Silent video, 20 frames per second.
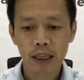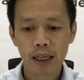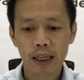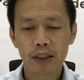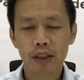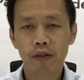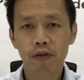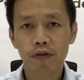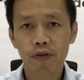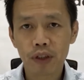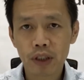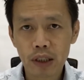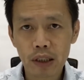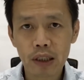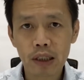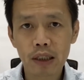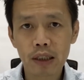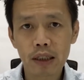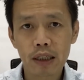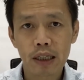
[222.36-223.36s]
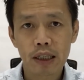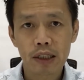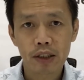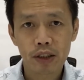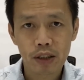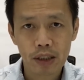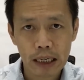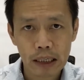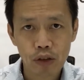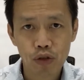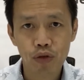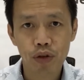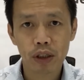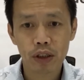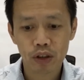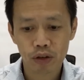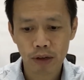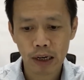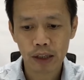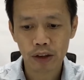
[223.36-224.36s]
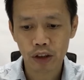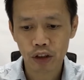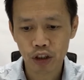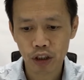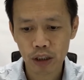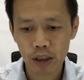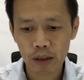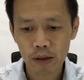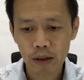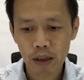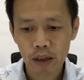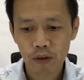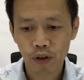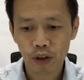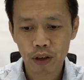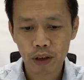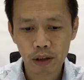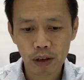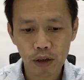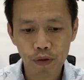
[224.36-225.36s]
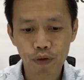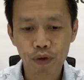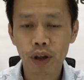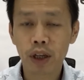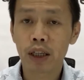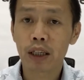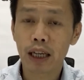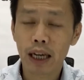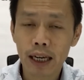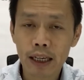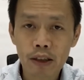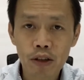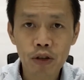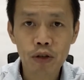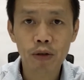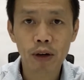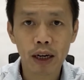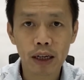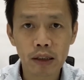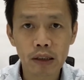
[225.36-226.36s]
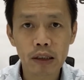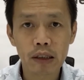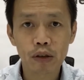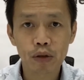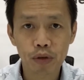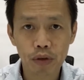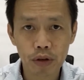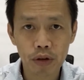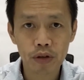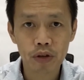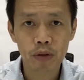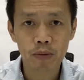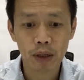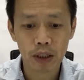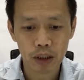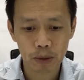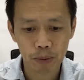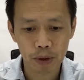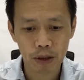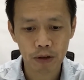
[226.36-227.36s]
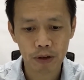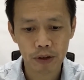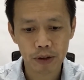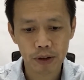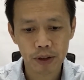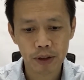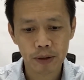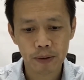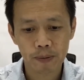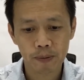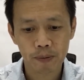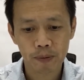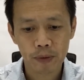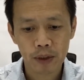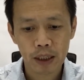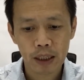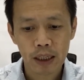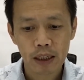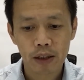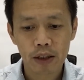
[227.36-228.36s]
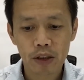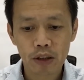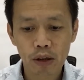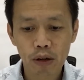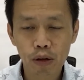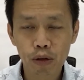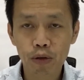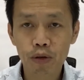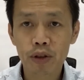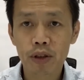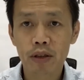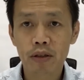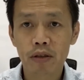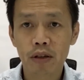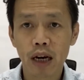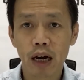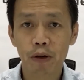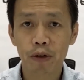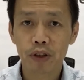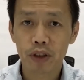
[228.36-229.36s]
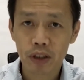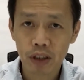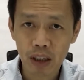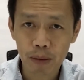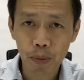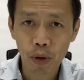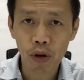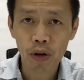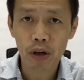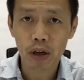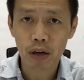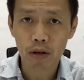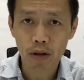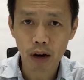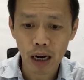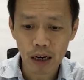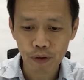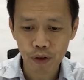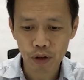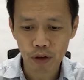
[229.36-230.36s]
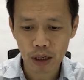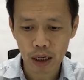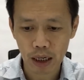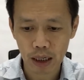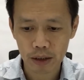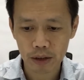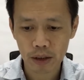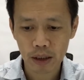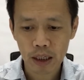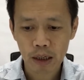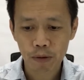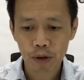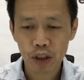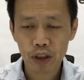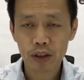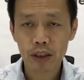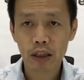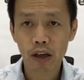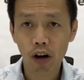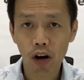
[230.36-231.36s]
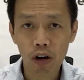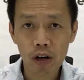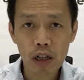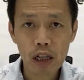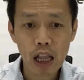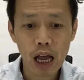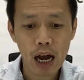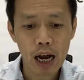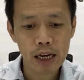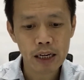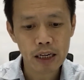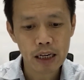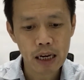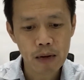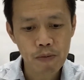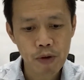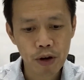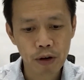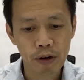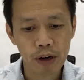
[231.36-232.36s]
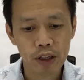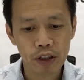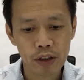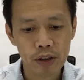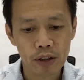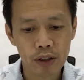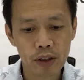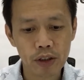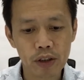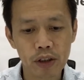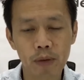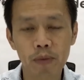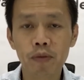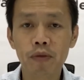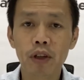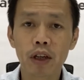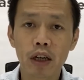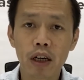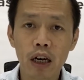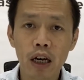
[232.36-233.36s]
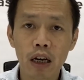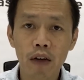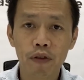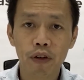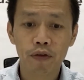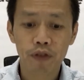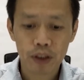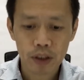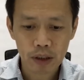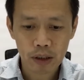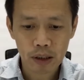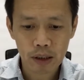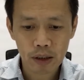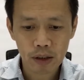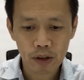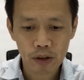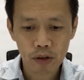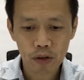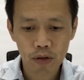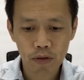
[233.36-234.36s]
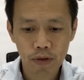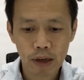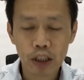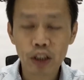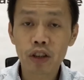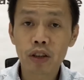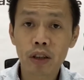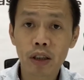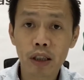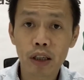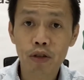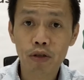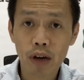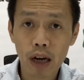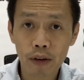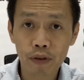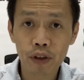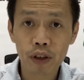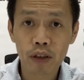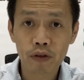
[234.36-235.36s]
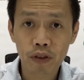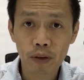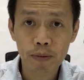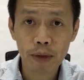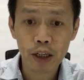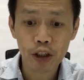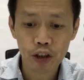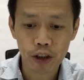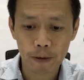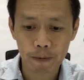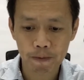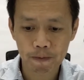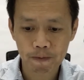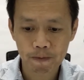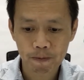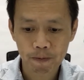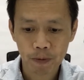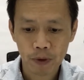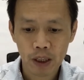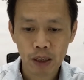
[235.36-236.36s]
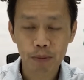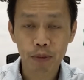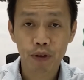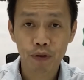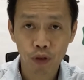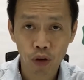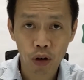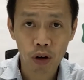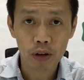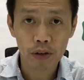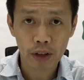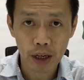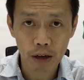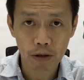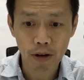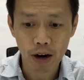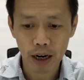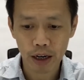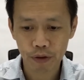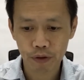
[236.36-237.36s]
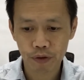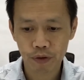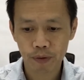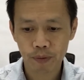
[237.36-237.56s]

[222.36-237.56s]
is a visitor-centric strategy for delivering an end-to-end tourism experience. This includes our Singapore Arrival Card, which is an online immigration system for visitors to register their travel information before they arrive.